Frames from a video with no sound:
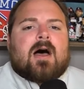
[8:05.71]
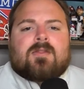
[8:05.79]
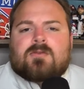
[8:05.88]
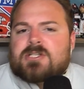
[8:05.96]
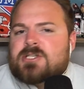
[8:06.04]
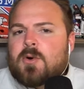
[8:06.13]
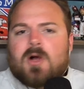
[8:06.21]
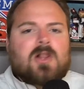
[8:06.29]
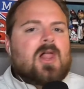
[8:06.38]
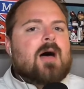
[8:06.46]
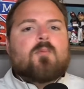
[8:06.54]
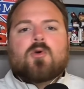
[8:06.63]
there's still a
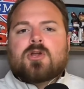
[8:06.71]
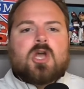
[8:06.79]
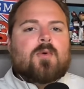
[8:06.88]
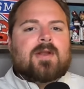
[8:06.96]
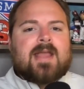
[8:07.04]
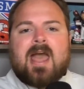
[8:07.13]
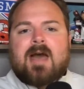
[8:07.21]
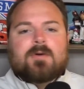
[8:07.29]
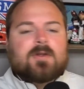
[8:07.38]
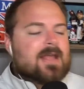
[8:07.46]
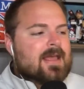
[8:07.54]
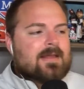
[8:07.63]
lot more to go in camp, but